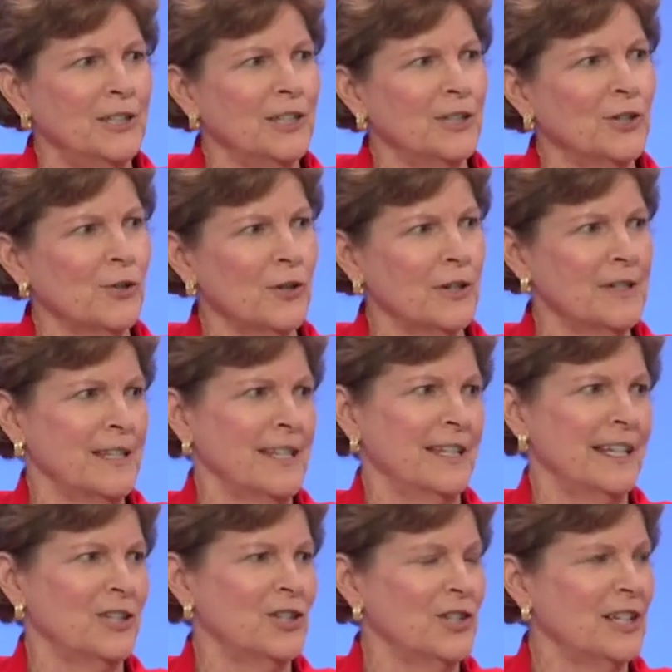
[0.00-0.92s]
Deterrence
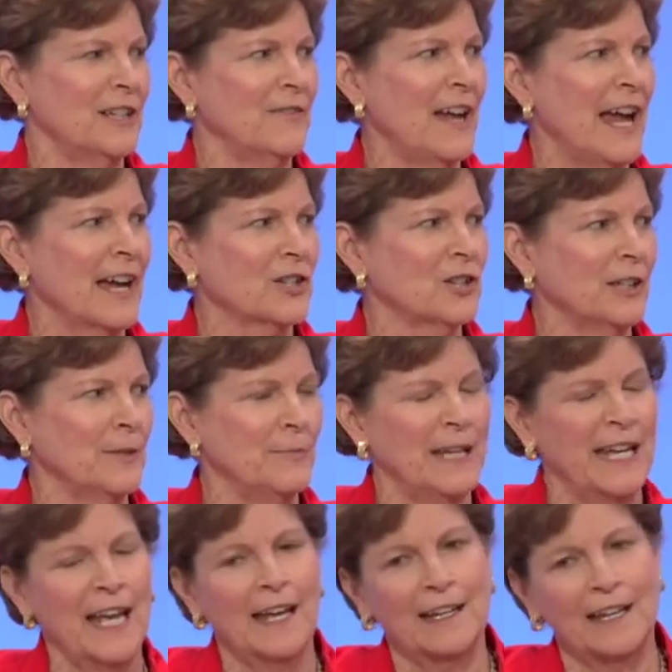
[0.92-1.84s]
Initiative actually
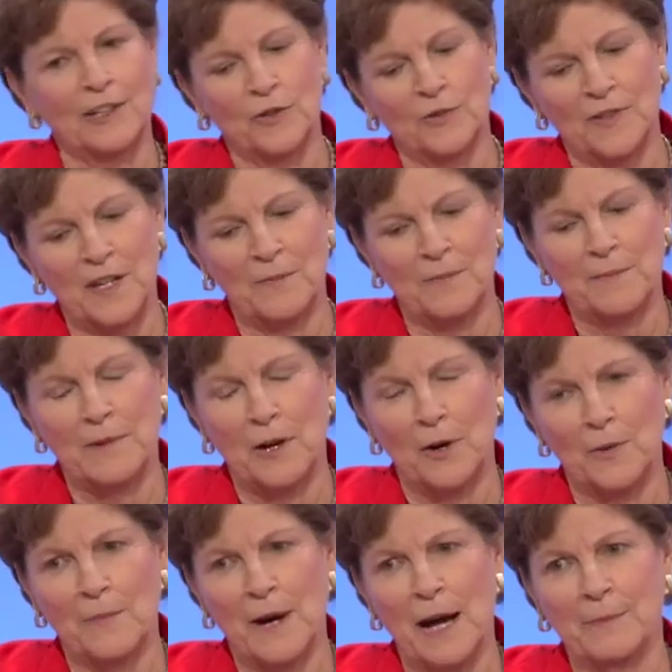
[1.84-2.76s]
began under the
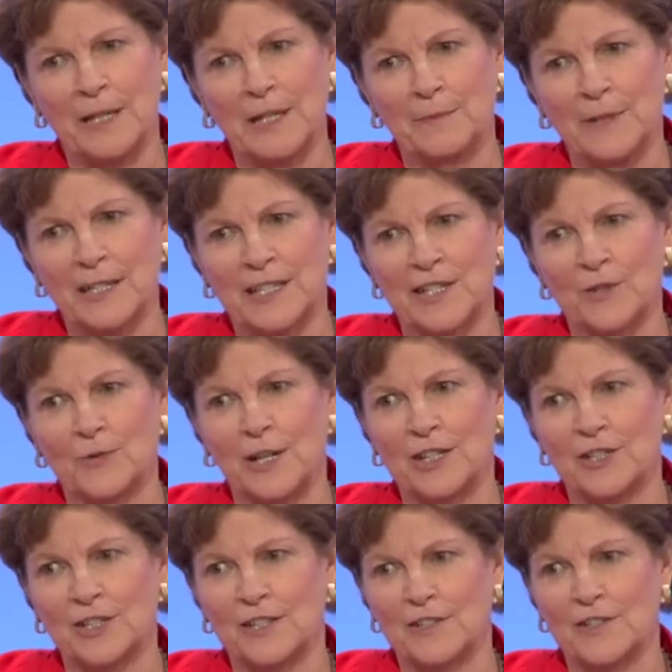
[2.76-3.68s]
Obama
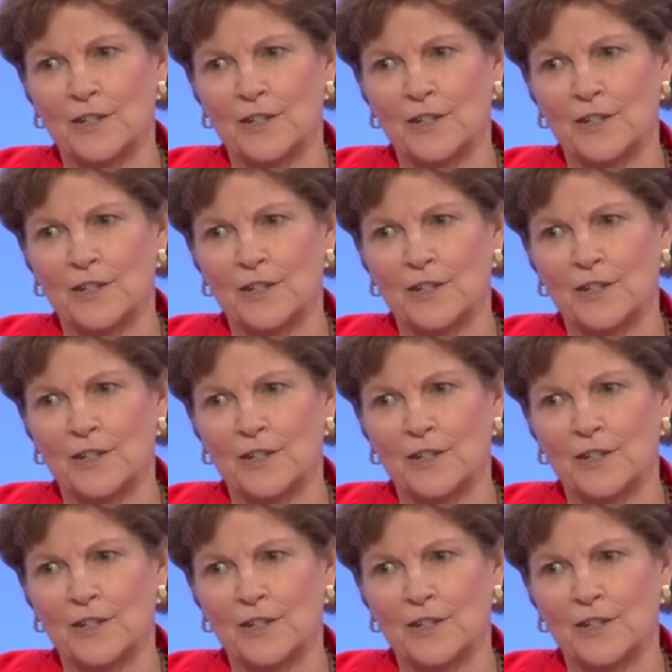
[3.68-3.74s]
administration.